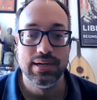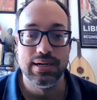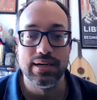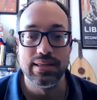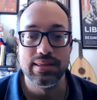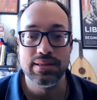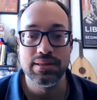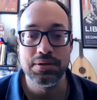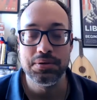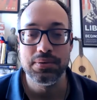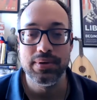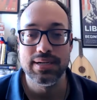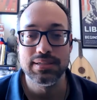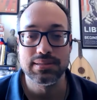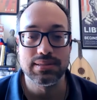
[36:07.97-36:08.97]
uh, than the
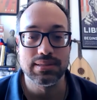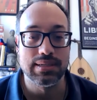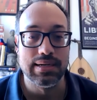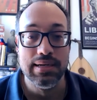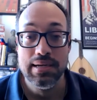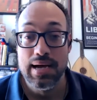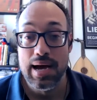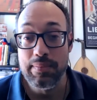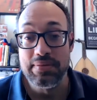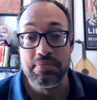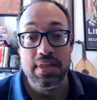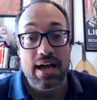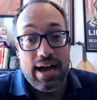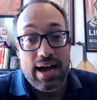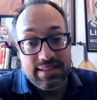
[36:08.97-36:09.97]
U.S. Uh, I
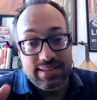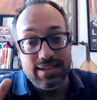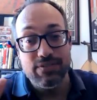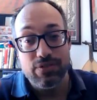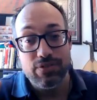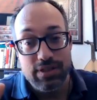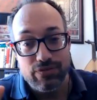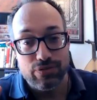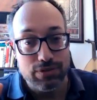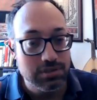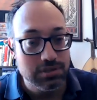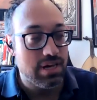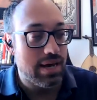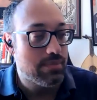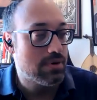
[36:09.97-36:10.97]
mean, I did for the
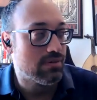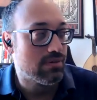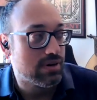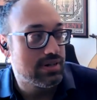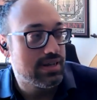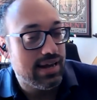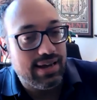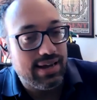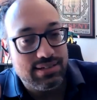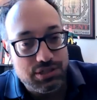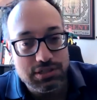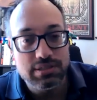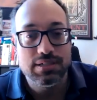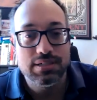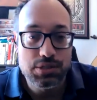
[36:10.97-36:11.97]
first time in over a decade
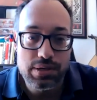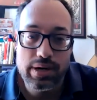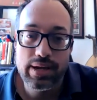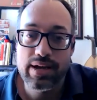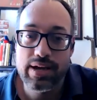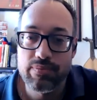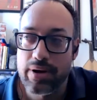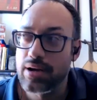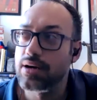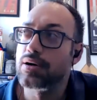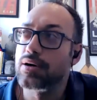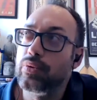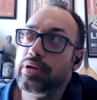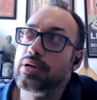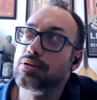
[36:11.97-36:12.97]
just yesterday have my
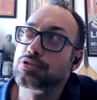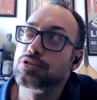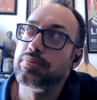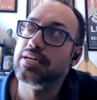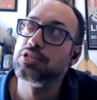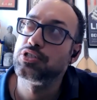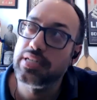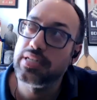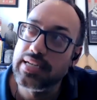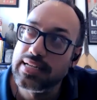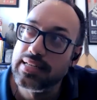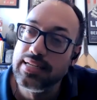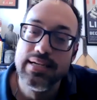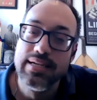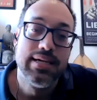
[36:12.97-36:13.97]
car window smashed
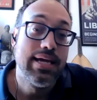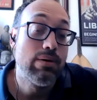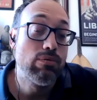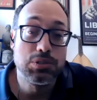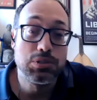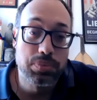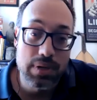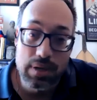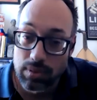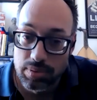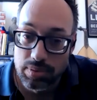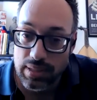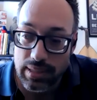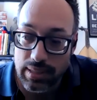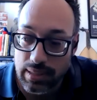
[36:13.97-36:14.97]
in. It was
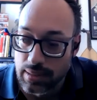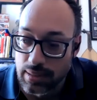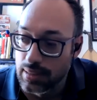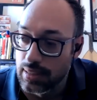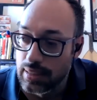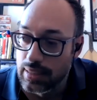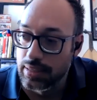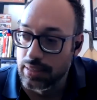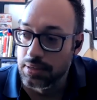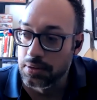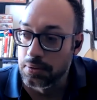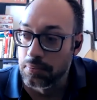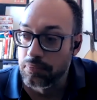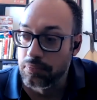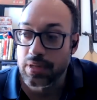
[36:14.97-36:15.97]
probably uh, you
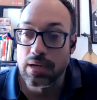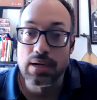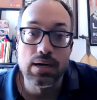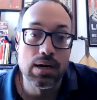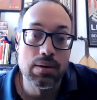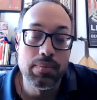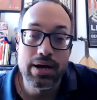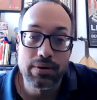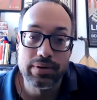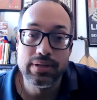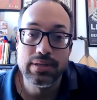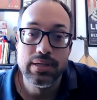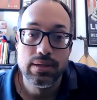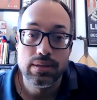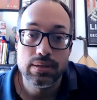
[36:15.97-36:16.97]
know, a
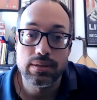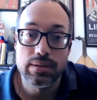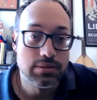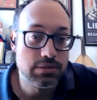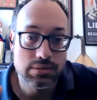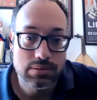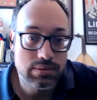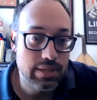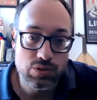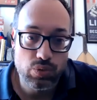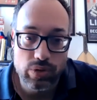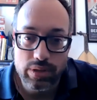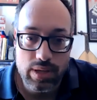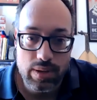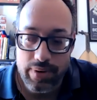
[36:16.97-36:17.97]
migrant because
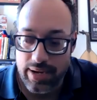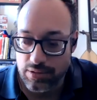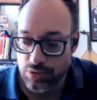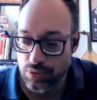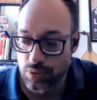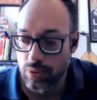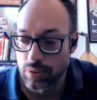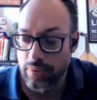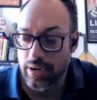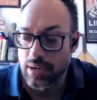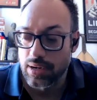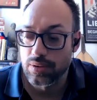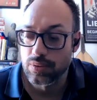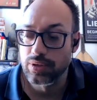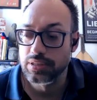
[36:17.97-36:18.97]
that's where they passed through where my
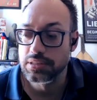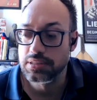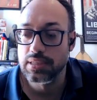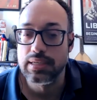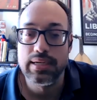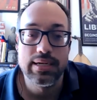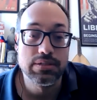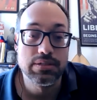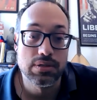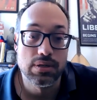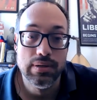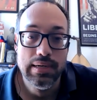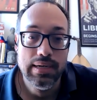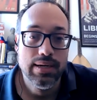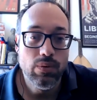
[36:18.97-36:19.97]
car was. Uh, and
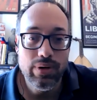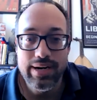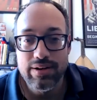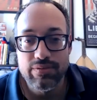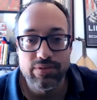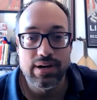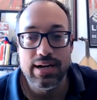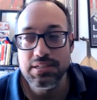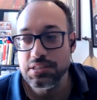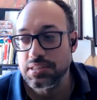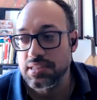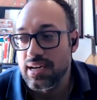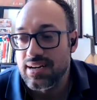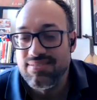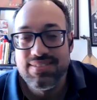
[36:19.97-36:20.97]
so whatever, I
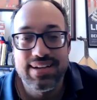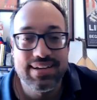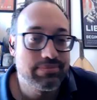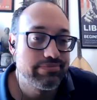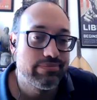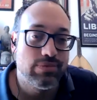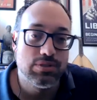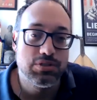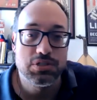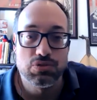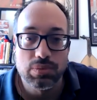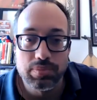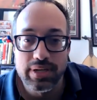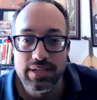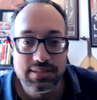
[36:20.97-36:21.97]
just kind of like, we'll
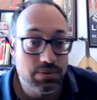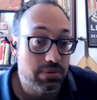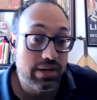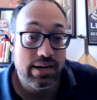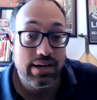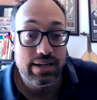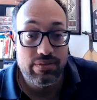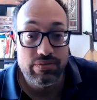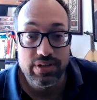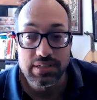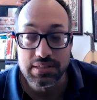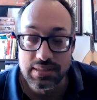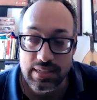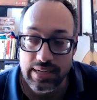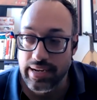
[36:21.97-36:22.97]
just replace it. We're getting it
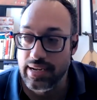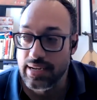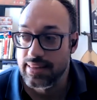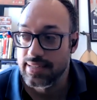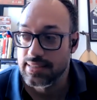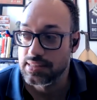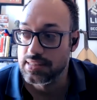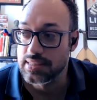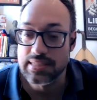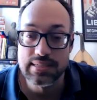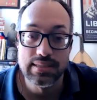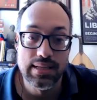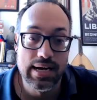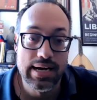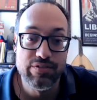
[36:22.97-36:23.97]
fixed today. And that's
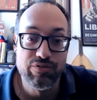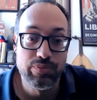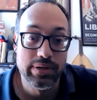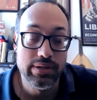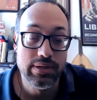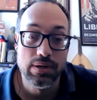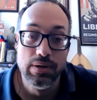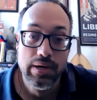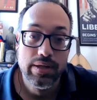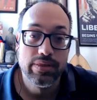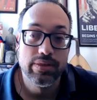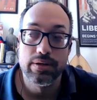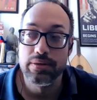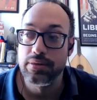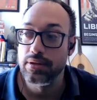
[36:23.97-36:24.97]
just life. But you know,
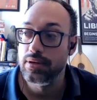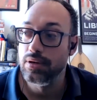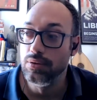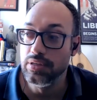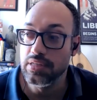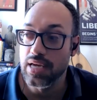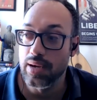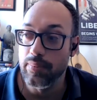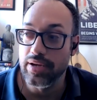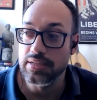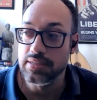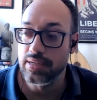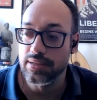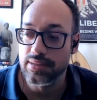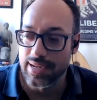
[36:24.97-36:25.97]
the, the only time I
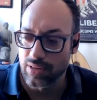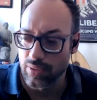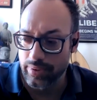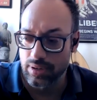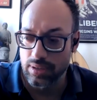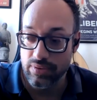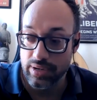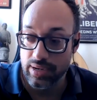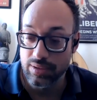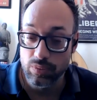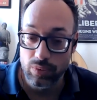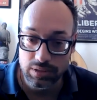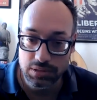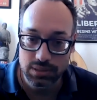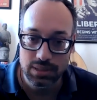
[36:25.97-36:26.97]
stared down the barrel of a
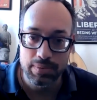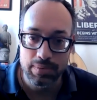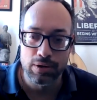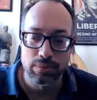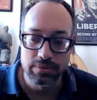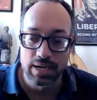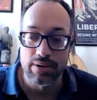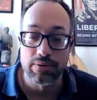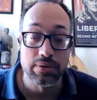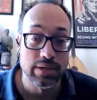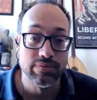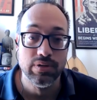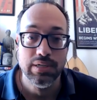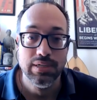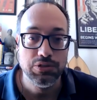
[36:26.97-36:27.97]
gun was in my hometown
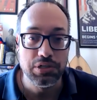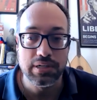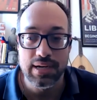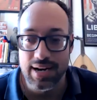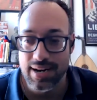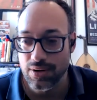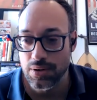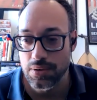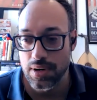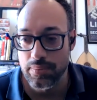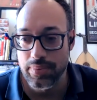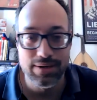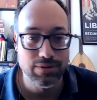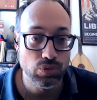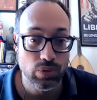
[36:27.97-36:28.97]
of Chicago
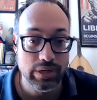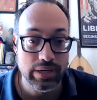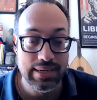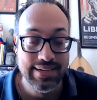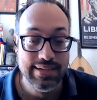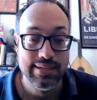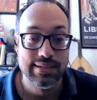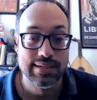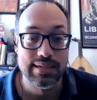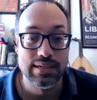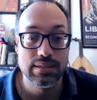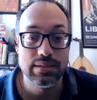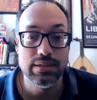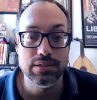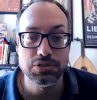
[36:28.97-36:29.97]
about 20
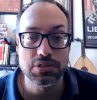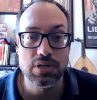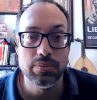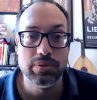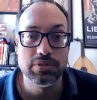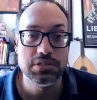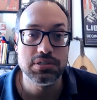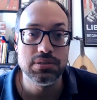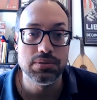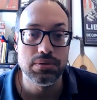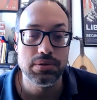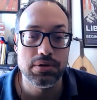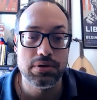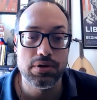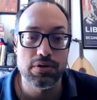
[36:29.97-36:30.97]
uh, years ago. But just, you know,
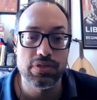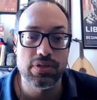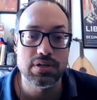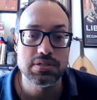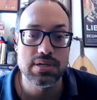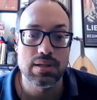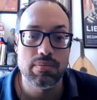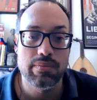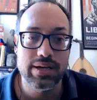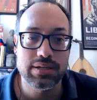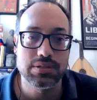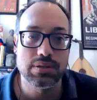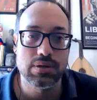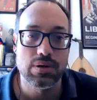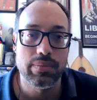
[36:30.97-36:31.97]
your, your thoughts on
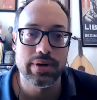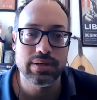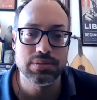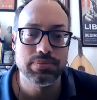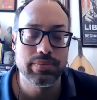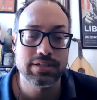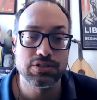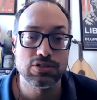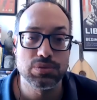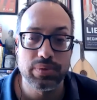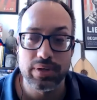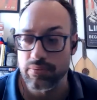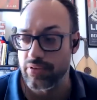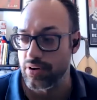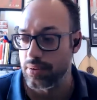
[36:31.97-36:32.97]
Mexico, Mexico's
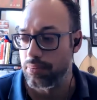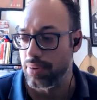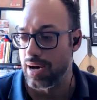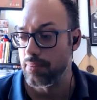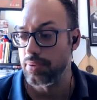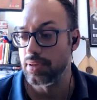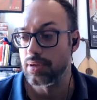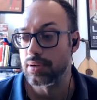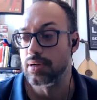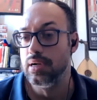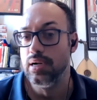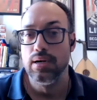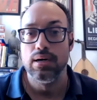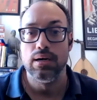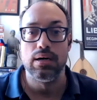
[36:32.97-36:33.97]
become very
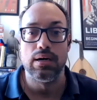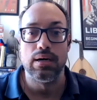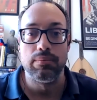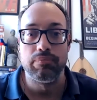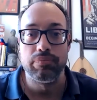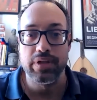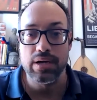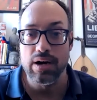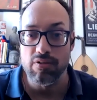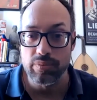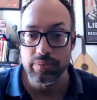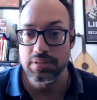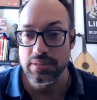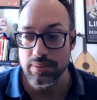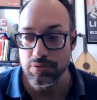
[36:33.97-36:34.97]
popular um, the
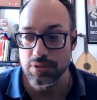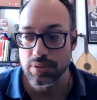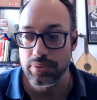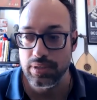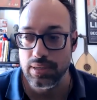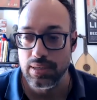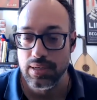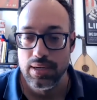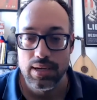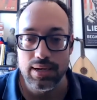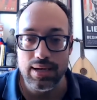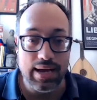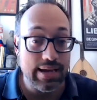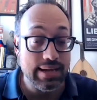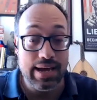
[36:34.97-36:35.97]
government seems to be,
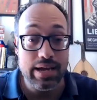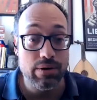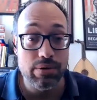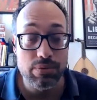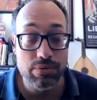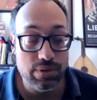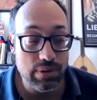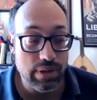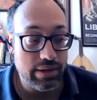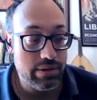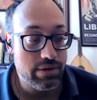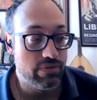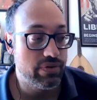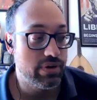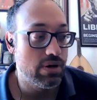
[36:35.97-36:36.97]
and I agree with you,
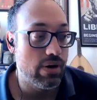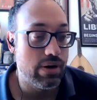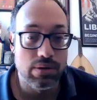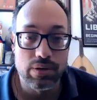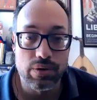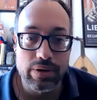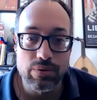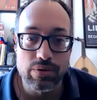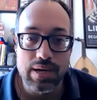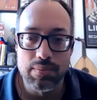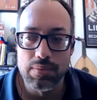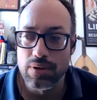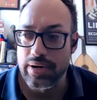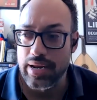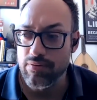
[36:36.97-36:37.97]
like in your video, I don't agree with
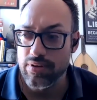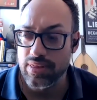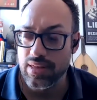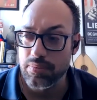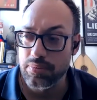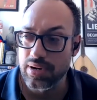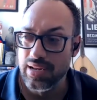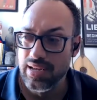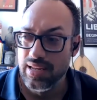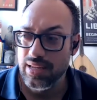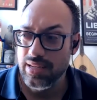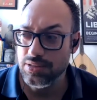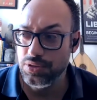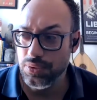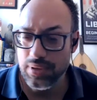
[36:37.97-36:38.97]
AMLO on everything, but
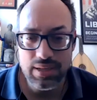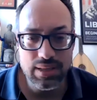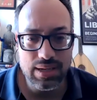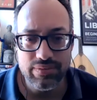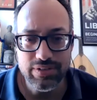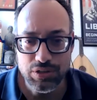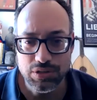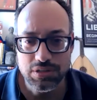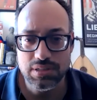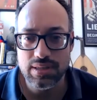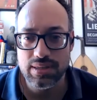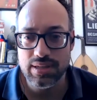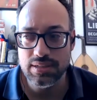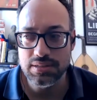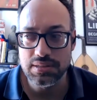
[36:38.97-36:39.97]
he's doing a lot of
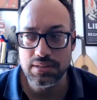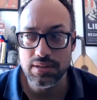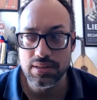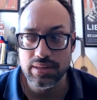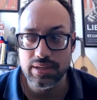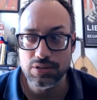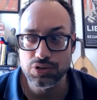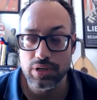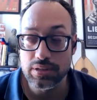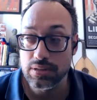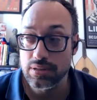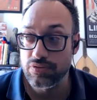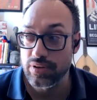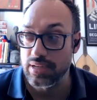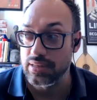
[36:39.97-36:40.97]
interesting things and good things,
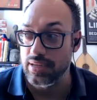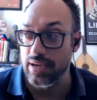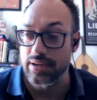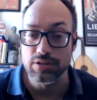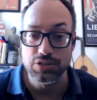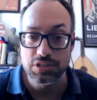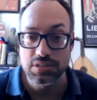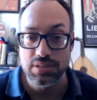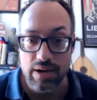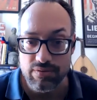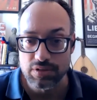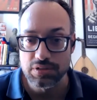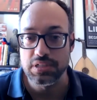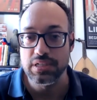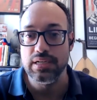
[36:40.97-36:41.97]
trying to defend energy
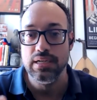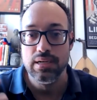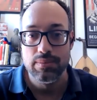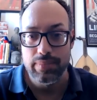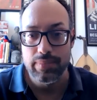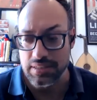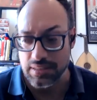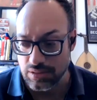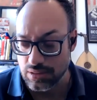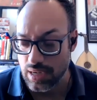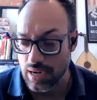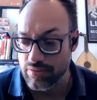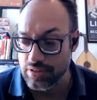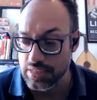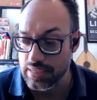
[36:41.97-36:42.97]
sovereignty, Mexican
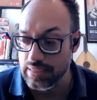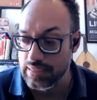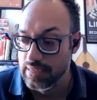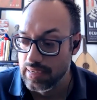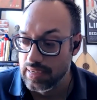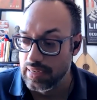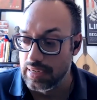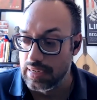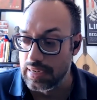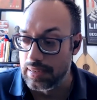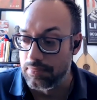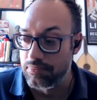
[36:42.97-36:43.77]
sovereignty. Oh, um,